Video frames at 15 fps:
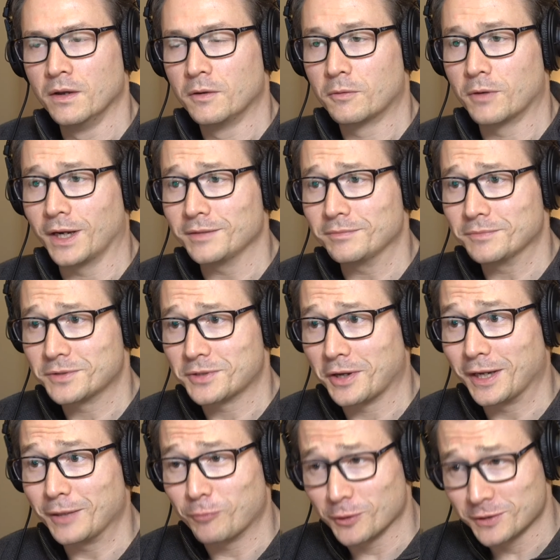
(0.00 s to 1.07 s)
Right. So
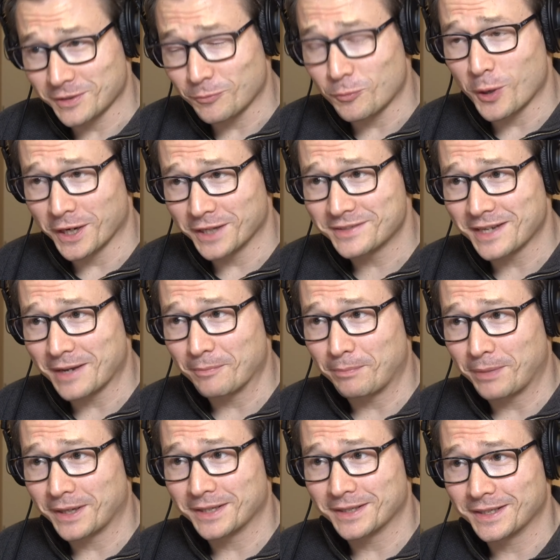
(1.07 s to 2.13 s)
it was one attempt,
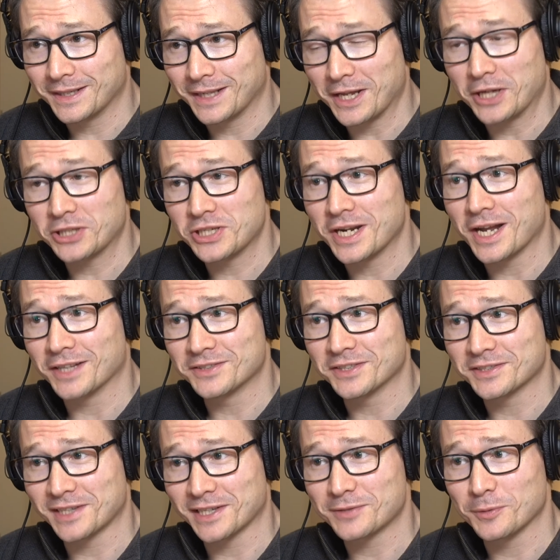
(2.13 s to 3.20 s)
but a largely
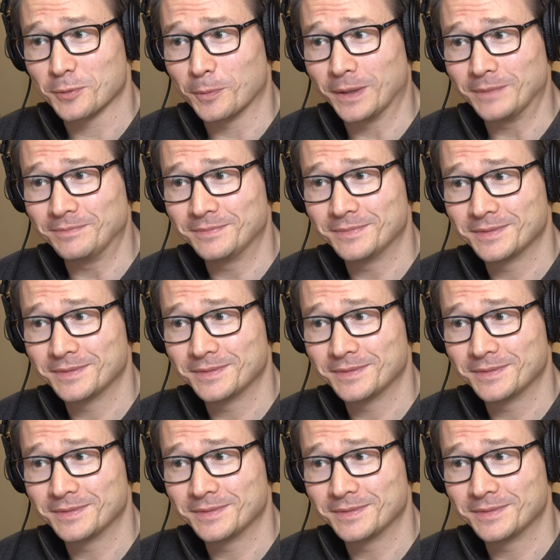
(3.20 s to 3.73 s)
unsuccessful one.